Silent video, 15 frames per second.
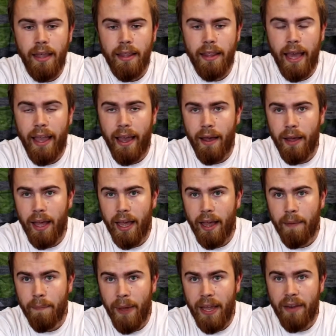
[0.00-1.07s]
They
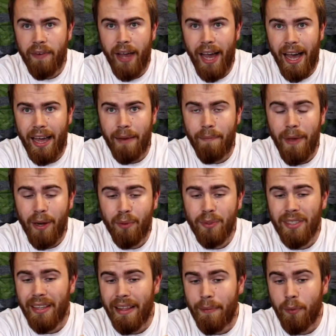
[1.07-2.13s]
are made of a harder metal,
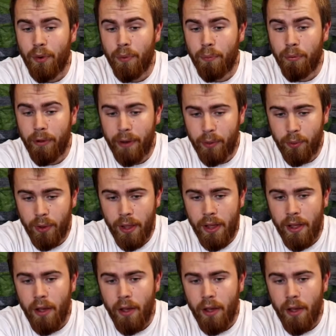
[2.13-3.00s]
so they're more brittle.